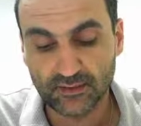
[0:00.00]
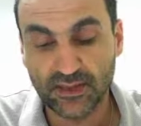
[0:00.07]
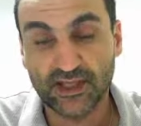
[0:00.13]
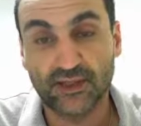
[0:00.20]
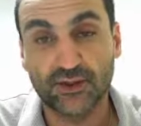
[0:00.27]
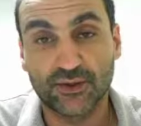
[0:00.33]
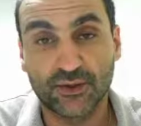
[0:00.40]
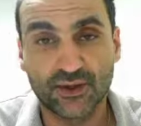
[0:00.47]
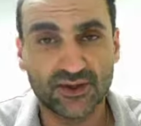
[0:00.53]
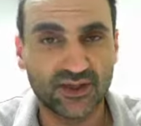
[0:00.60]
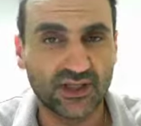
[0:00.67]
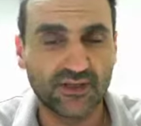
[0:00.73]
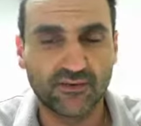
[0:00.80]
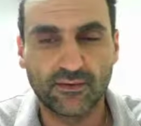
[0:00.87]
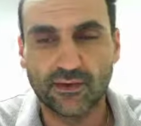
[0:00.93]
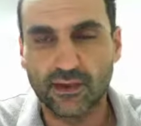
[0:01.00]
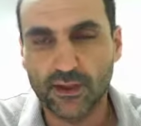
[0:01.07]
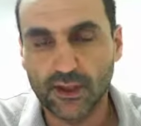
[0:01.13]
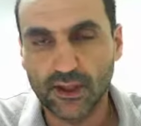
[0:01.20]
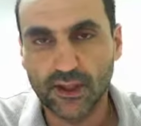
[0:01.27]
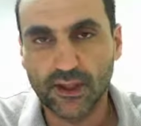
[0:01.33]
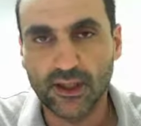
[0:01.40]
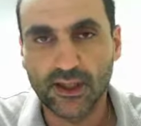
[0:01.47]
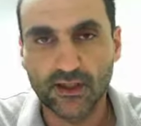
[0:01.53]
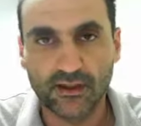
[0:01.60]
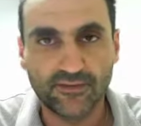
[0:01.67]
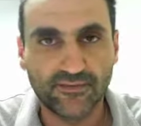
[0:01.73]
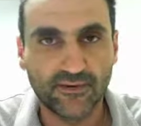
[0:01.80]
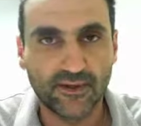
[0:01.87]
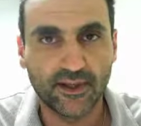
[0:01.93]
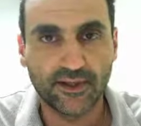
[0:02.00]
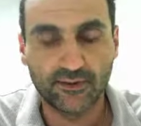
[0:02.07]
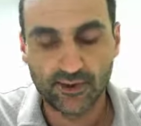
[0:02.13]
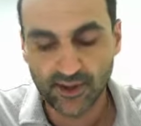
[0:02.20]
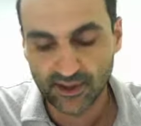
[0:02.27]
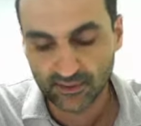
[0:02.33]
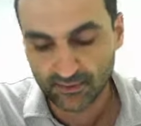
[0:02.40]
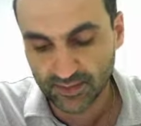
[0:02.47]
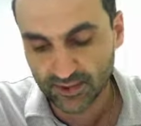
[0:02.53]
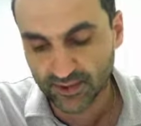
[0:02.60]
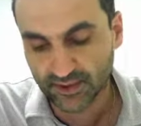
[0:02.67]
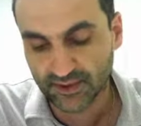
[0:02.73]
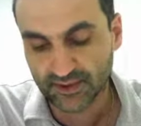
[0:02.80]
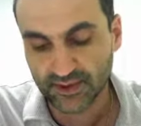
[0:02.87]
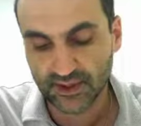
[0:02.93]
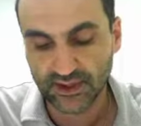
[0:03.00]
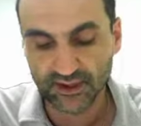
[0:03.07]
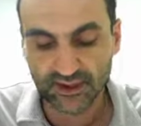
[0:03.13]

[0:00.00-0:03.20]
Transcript: making sure you're seen everywhere, online, offline, writing books,